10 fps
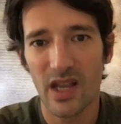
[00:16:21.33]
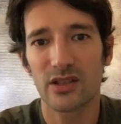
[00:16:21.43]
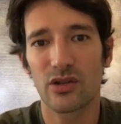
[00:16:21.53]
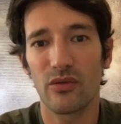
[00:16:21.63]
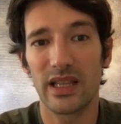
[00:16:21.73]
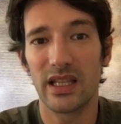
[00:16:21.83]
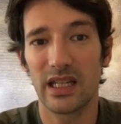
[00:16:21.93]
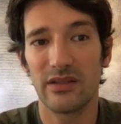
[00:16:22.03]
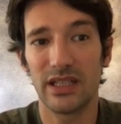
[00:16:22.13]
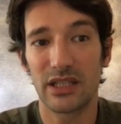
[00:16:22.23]
So with the
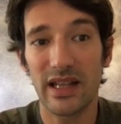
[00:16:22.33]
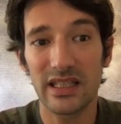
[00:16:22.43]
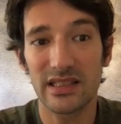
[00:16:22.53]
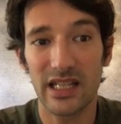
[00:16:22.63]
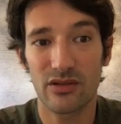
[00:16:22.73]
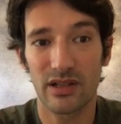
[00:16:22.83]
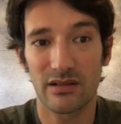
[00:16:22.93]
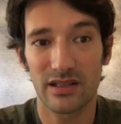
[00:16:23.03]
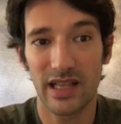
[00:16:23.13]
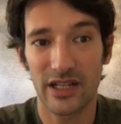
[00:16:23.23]
20th century
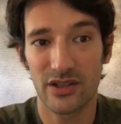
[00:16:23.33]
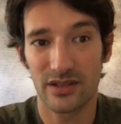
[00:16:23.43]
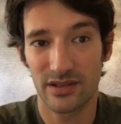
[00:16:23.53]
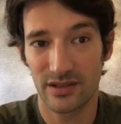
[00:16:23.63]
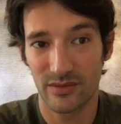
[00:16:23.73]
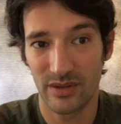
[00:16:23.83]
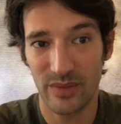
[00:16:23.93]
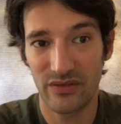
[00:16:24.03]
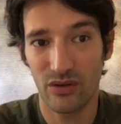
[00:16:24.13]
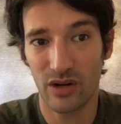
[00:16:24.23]
translations,
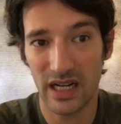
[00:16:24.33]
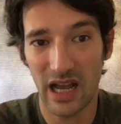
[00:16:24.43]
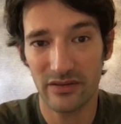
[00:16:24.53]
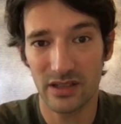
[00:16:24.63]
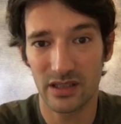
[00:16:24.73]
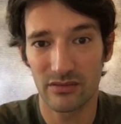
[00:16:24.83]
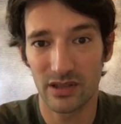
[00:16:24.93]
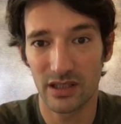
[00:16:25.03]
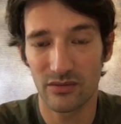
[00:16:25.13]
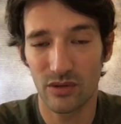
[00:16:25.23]
before and after the
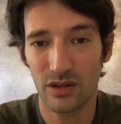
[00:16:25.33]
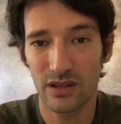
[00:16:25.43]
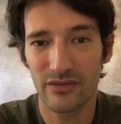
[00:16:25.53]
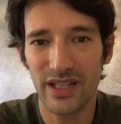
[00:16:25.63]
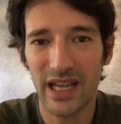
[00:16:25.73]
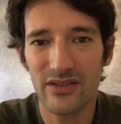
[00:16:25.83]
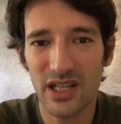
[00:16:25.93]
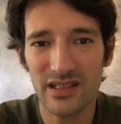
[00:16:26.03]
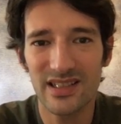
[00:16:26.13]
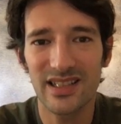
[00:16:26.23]
World War, we have
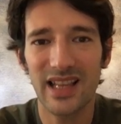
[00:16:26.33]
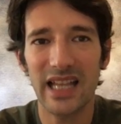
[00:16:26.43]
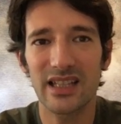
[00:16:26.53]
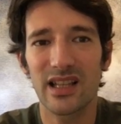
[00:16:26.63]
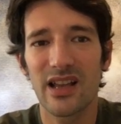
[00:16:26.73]
just a slight